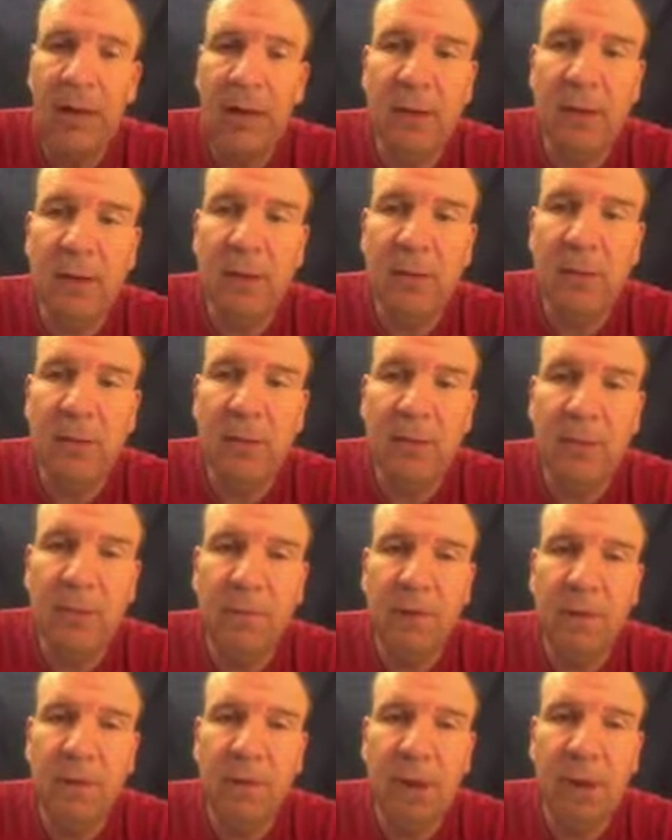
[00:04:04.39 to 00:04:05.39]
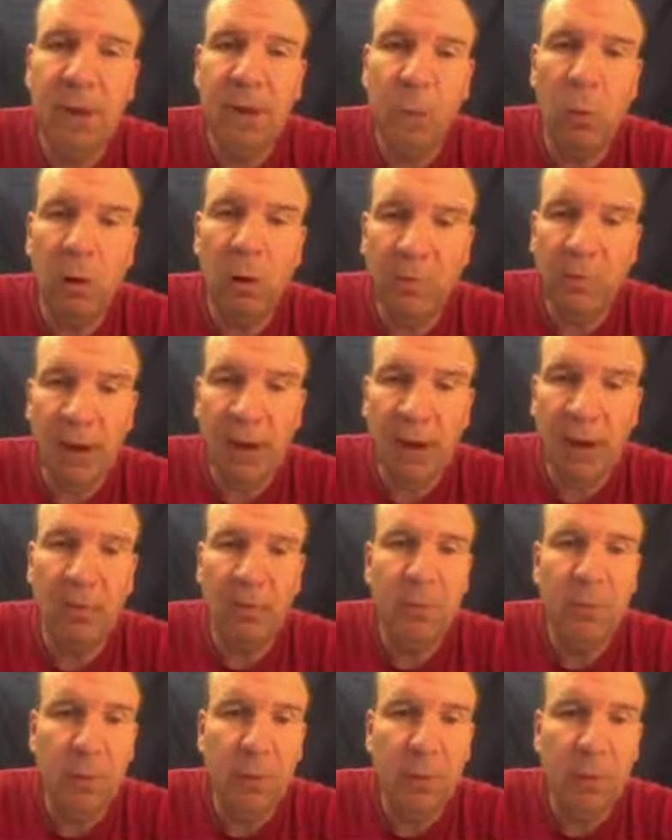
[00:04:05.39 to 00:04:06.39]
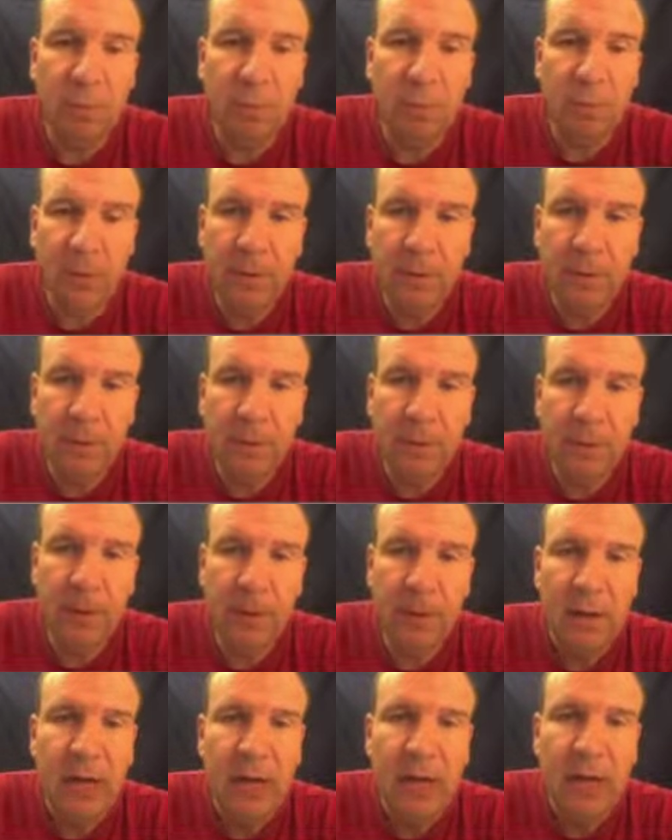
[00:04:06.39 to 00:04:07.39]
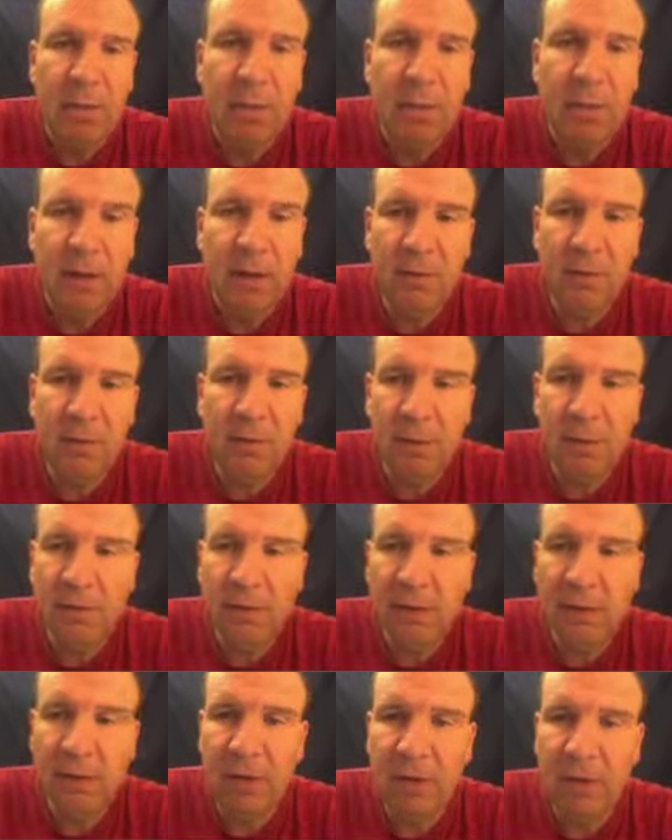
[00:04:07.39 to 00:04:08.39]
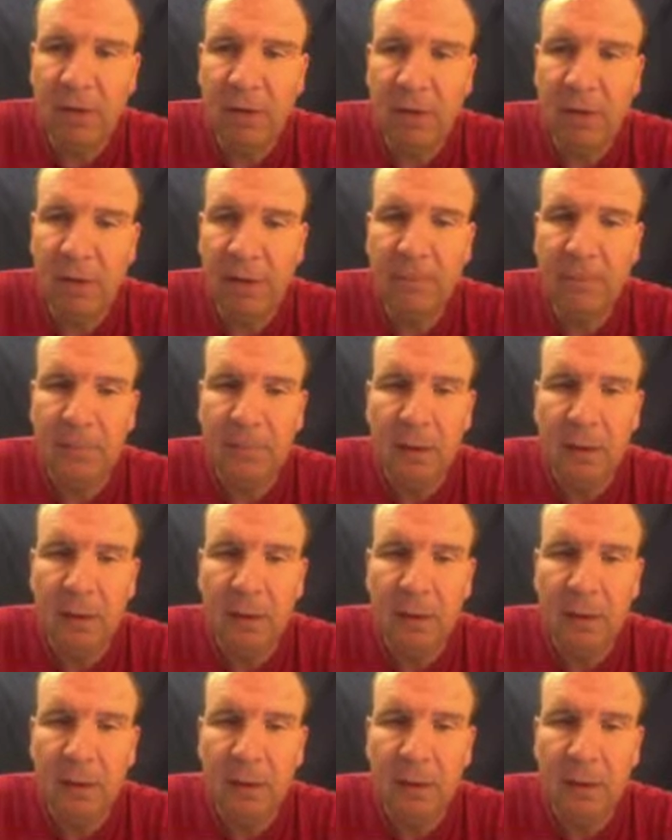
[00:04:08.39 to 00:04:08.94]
Can you figure out where the families, where the periods, how many valence electrons they are?